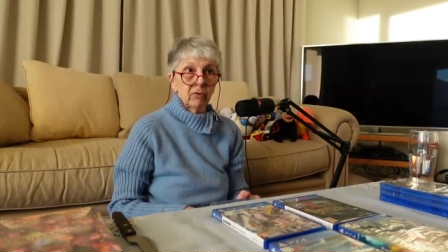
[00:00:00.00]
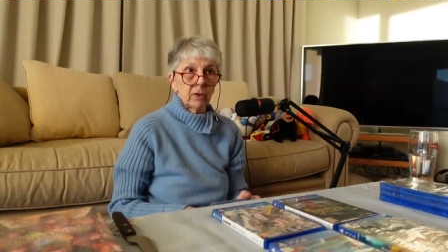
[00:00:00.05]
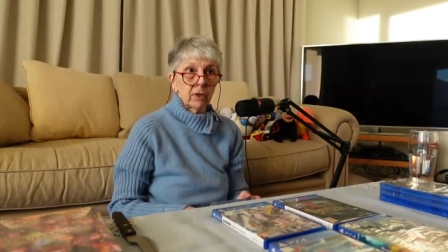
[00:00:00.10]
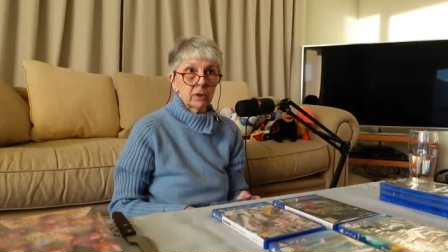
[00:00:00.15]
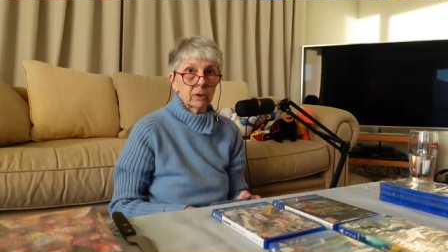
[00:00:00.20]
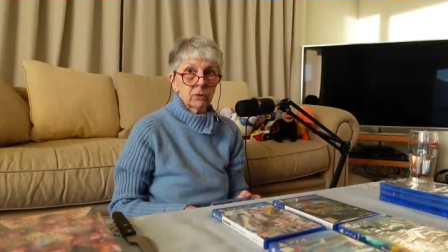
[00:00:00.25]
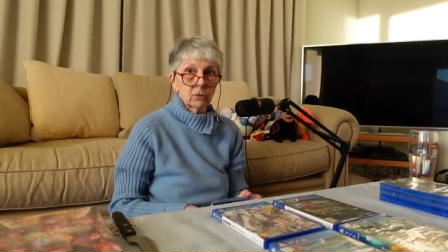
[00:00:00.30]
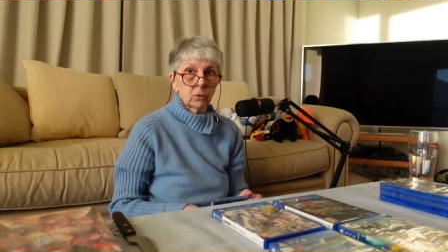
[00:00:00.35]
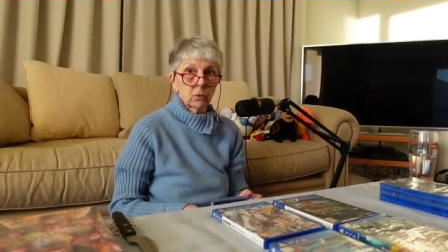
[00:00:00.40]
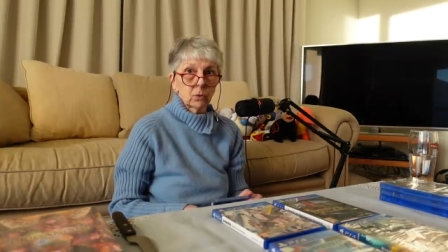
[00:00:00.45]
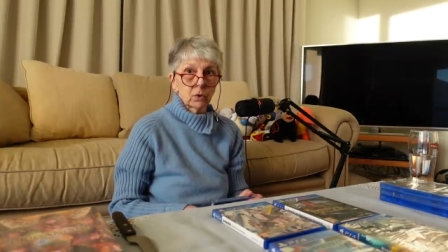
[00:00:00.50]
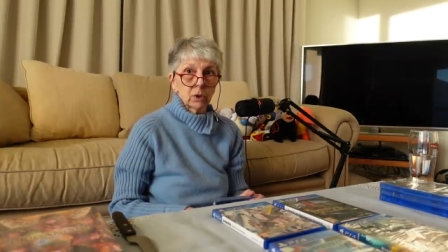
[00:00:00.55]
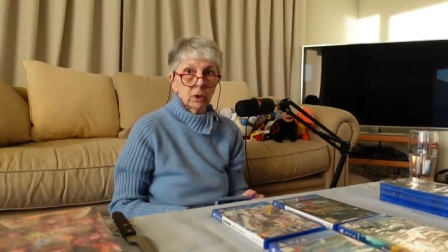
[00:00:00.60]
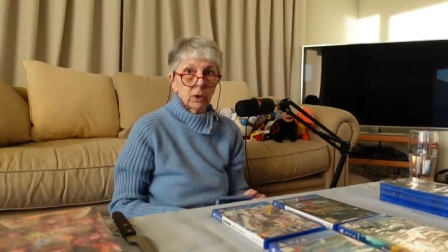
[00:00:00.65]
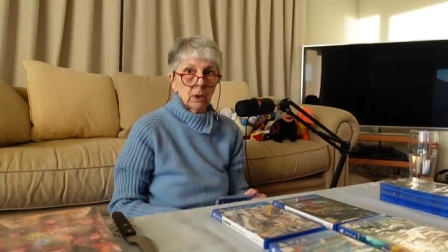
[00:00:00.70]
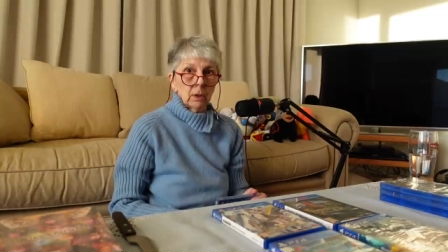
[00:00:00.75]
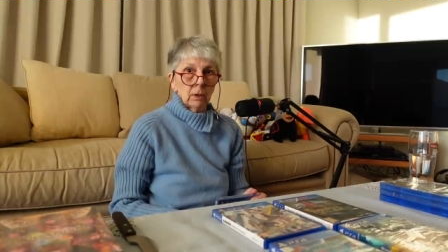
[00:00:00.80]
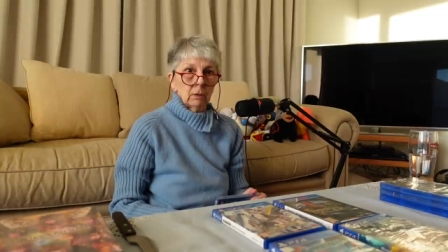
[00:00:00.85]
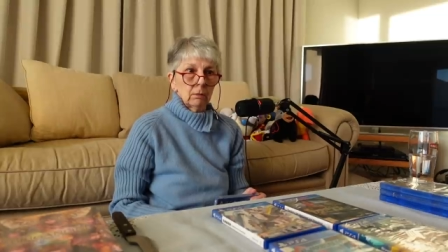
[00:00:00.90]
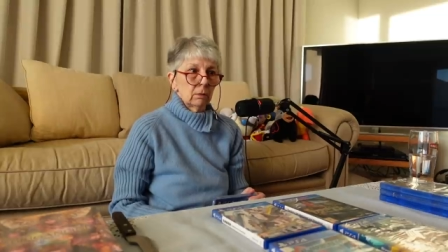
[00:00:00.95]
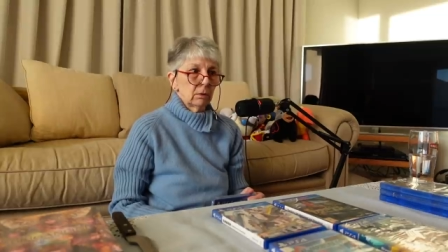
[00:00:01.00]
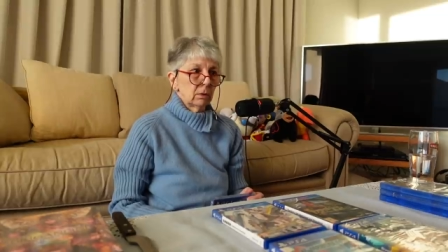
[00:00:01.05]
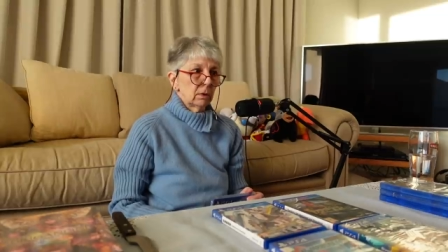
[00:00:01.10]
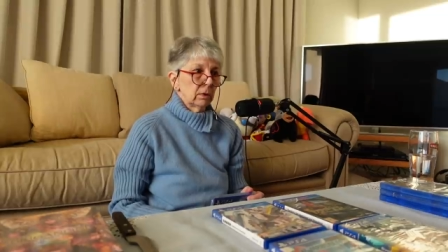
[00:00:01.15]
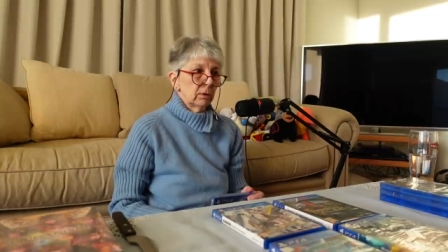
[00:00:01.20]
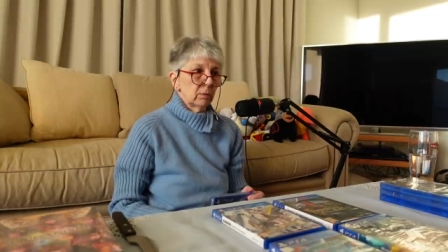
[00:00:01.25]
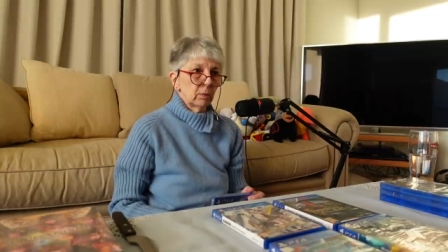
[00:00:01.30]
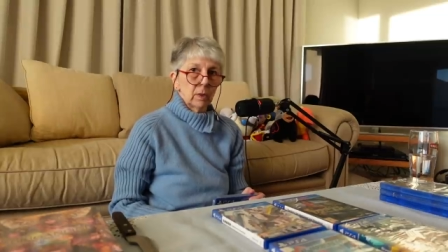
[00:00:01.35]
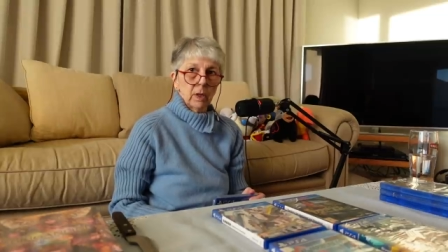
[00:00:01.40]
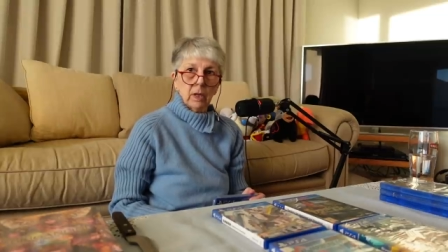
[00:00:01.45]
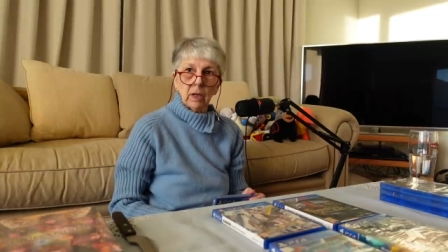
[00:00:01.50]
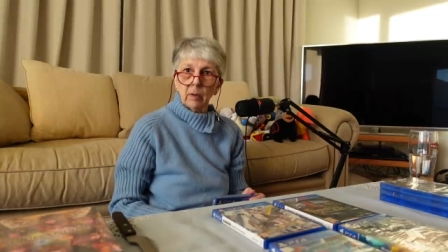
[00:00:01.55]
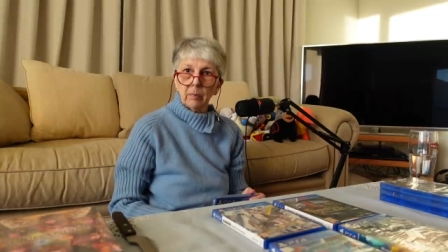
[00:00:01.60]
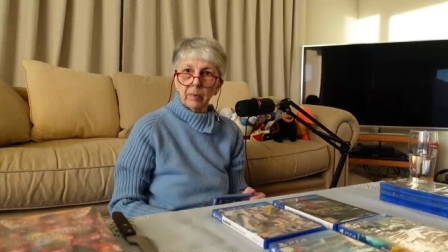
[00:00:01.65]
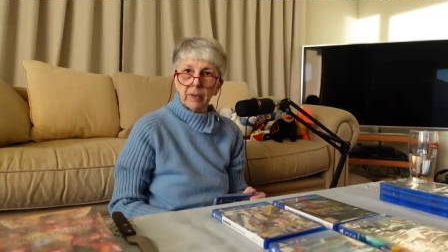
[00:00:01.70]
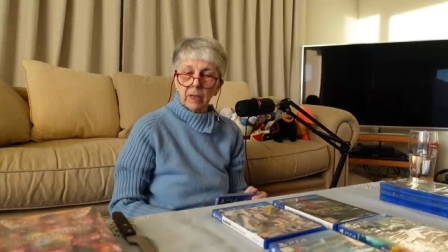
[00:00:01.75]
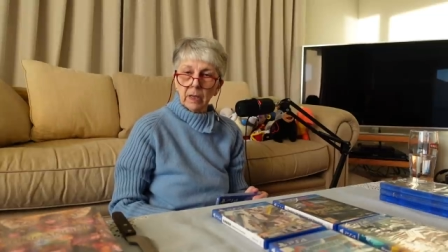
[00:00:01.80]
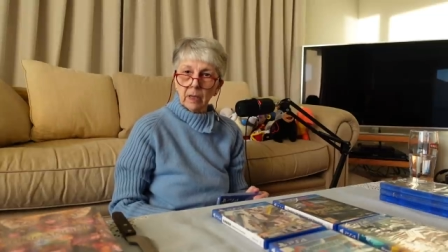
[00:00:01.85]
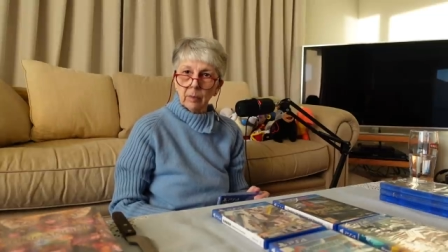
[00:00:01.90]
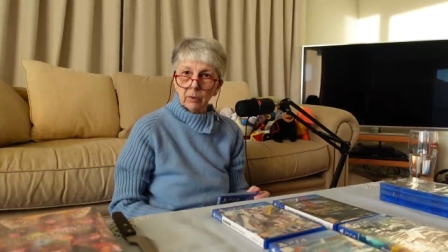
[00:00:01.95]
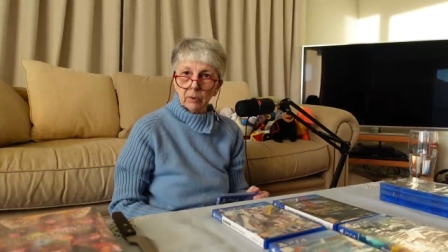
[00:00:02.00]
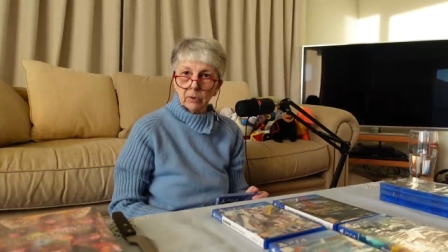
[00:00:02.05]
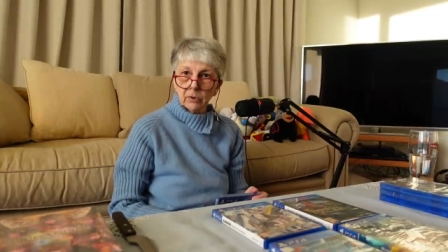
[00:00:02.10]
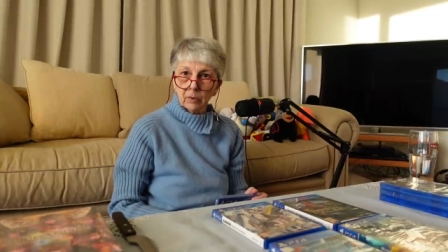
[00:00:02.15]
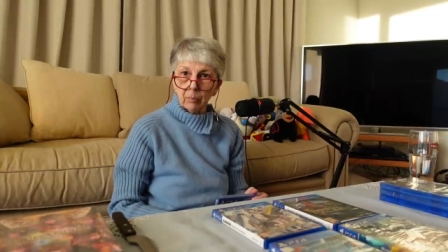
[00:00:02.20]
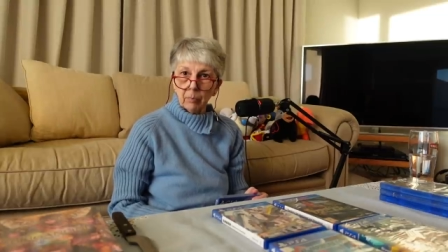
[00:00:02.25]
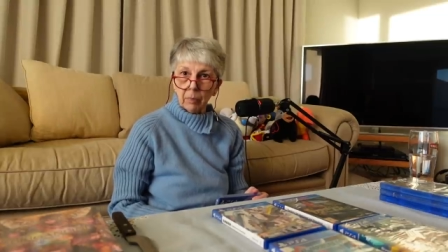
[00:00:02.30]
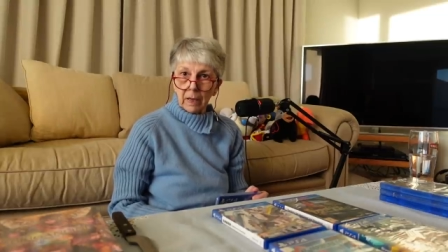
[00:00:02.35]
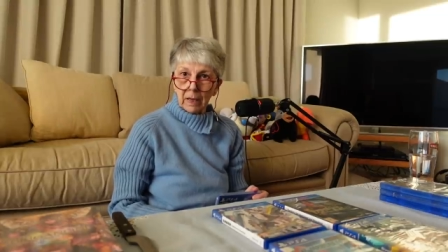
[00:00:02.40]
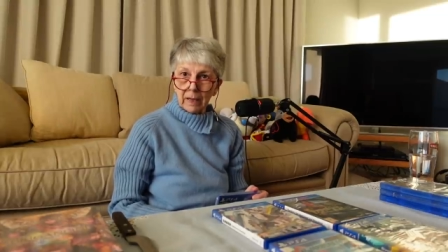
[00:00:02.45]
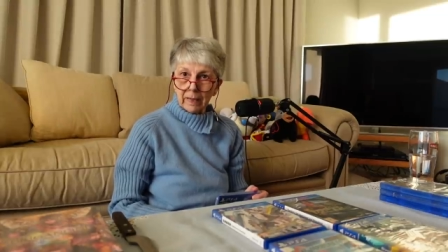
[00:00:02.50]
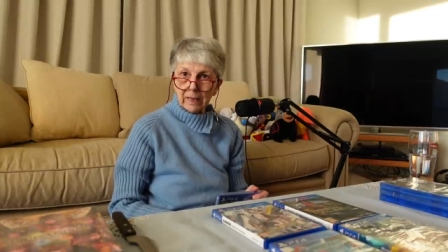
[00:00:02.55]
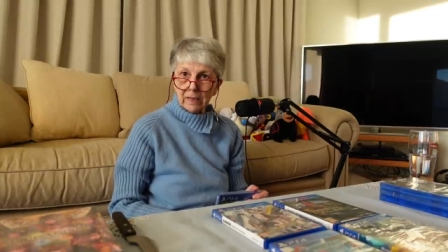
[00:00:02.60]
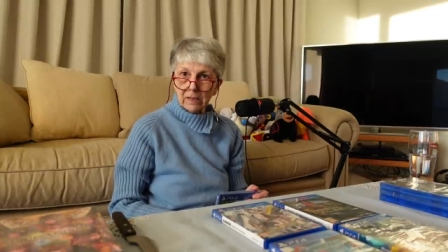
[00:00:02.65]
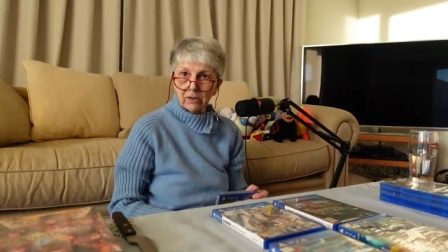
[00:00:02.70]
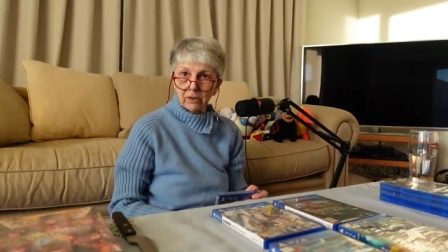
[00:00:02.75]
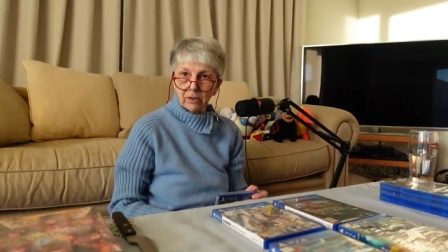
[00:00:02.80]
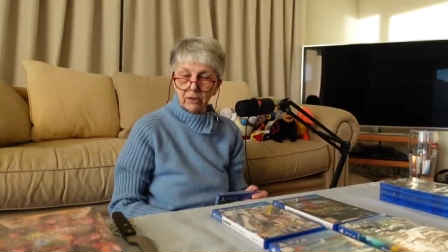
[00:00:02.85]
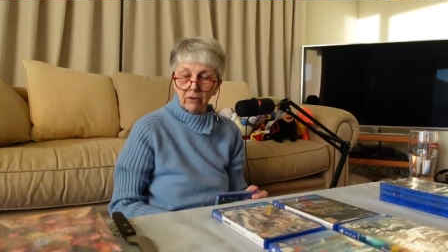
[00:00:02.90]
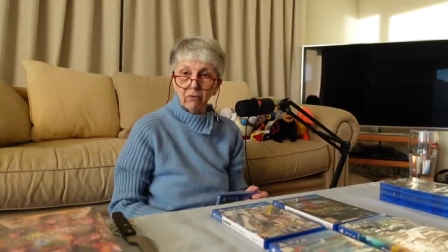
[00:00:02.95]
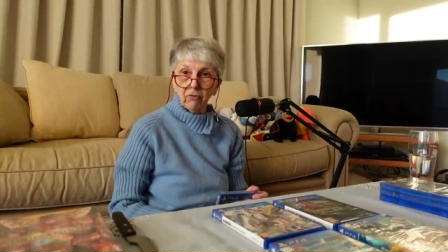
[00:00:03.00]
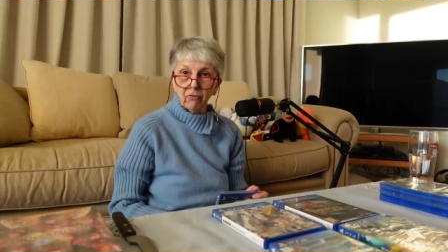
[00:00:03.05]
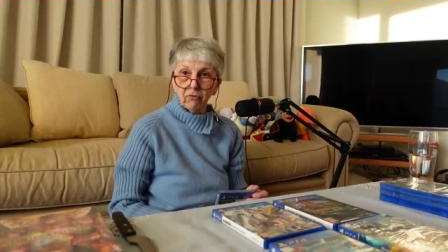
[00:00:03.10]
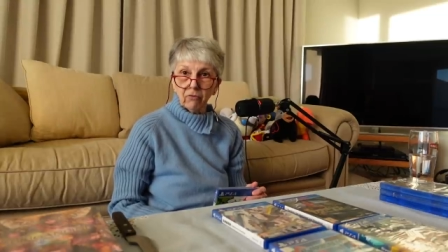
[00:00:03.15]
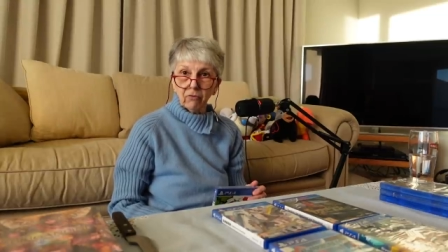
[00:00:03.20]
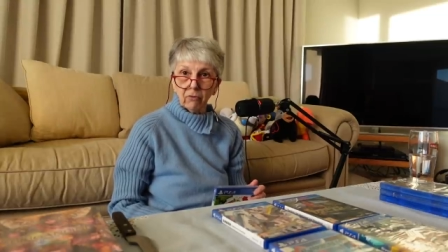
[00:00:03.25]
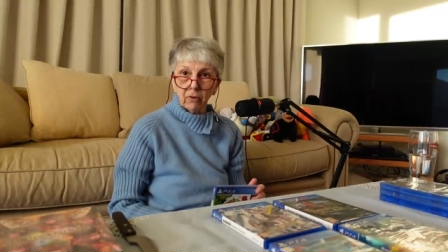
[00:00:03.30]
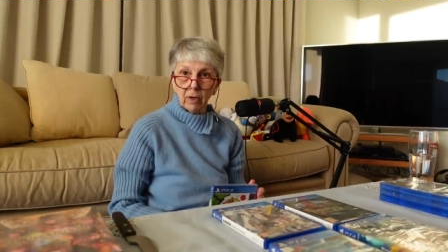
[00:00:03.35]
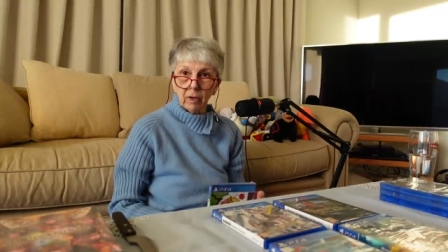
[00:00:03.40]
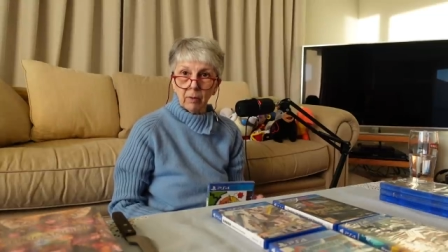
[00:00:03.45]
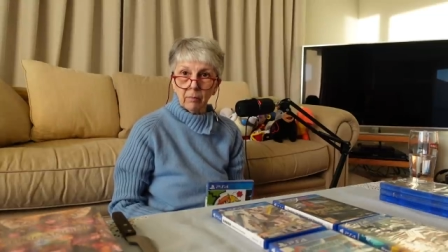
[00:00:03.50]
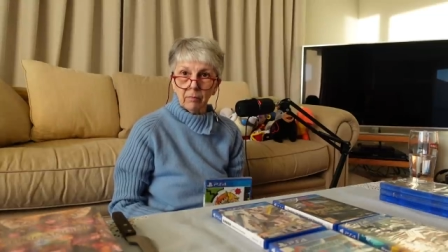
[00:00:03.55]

I thought, will I be able to play this?